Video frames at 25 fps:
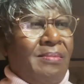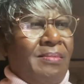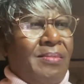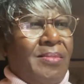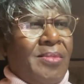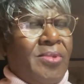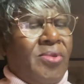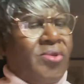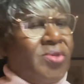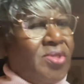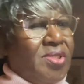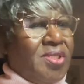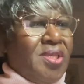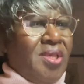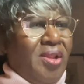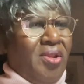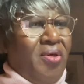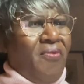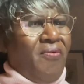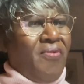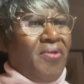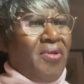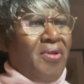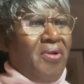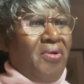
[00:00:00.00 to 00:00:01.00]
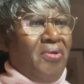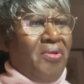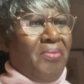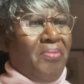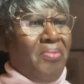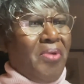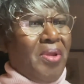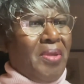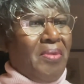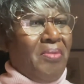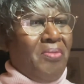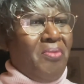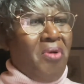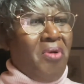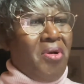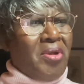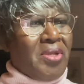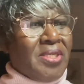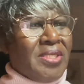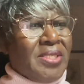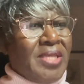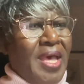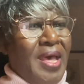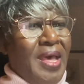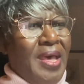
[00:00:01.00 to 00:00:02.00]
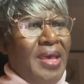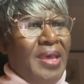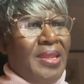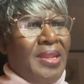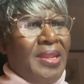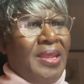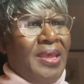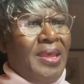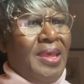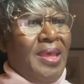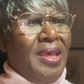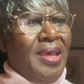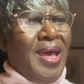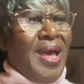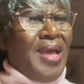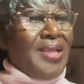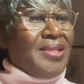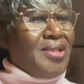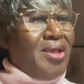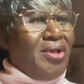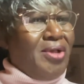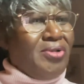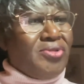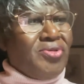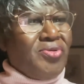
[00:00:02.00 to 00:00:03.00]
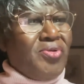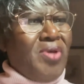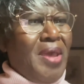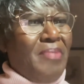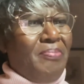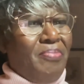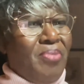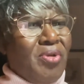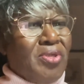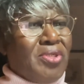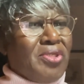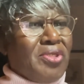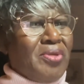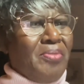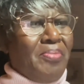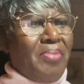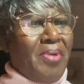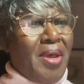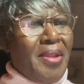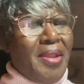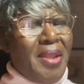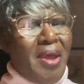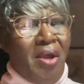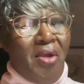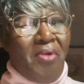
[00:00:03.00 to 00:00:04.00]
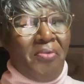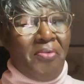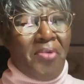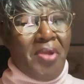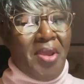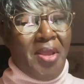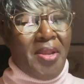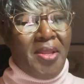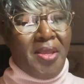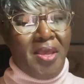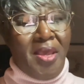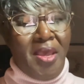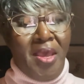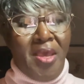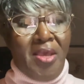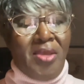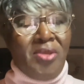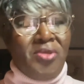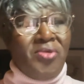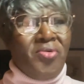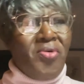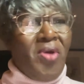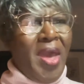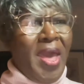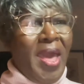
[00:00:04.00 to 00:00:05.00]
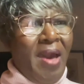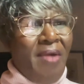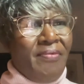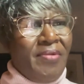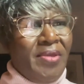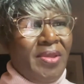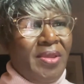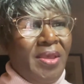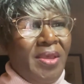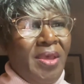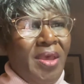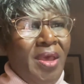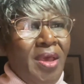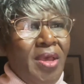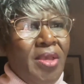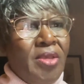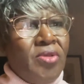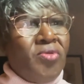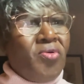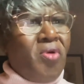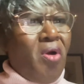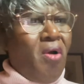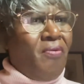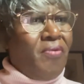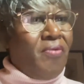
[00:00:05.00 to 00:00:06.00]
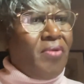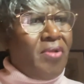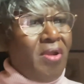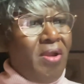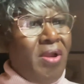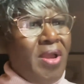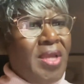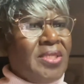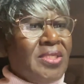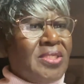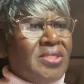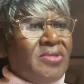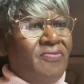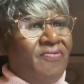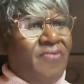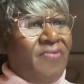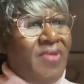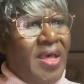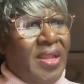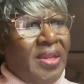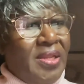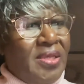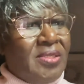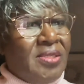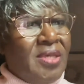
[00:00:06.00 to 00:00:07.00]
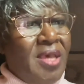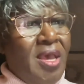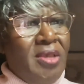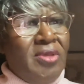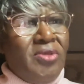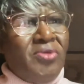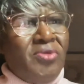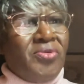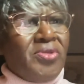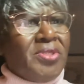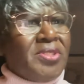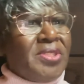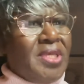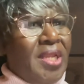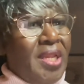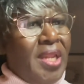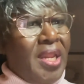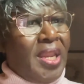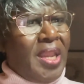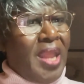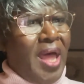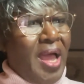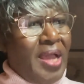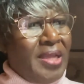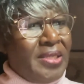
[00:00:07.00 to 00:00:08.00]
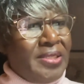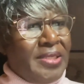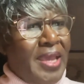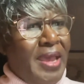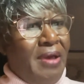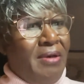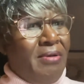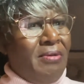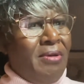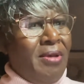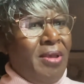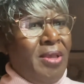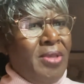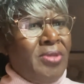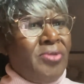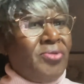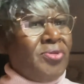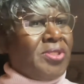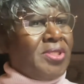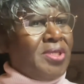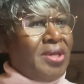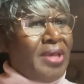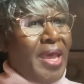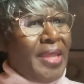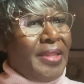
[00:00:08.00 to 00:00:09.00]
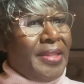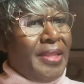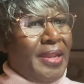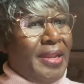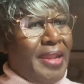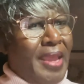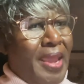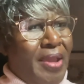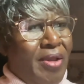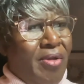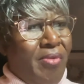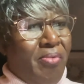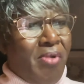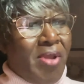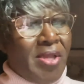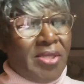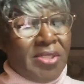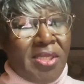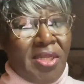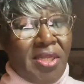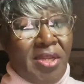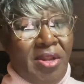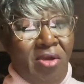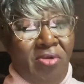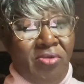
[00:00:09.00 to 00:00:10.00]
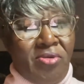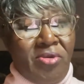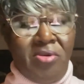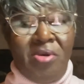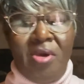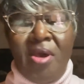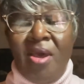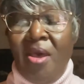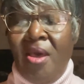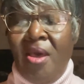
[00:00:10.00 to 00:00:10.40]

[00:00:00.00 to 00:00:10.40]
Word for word: You still over there on the brick and mortar side? I thought you had pushed the button already. You haven't? You over there under surveillance? You still in lockdown? You still got that ankle bracelet on you?